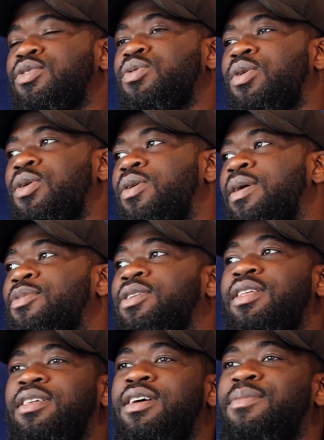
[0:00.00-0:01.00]
you or I'm
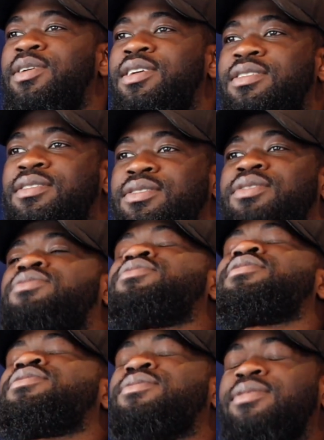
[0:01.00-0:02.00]
looking at the cameras? Me.
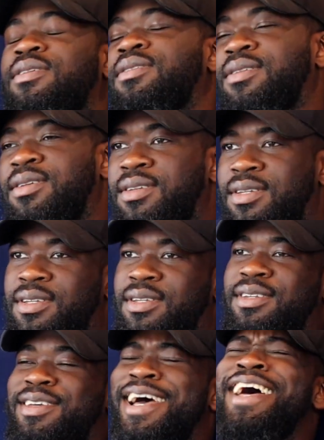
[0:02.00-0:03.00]
Okay, me. Okay.
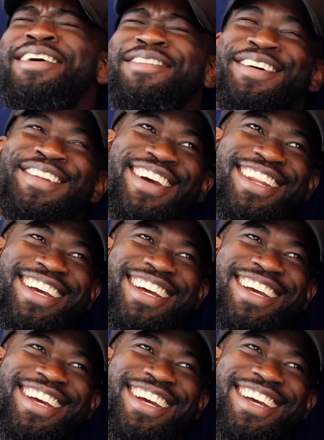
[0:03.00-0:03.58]
Yeah, I'm, not going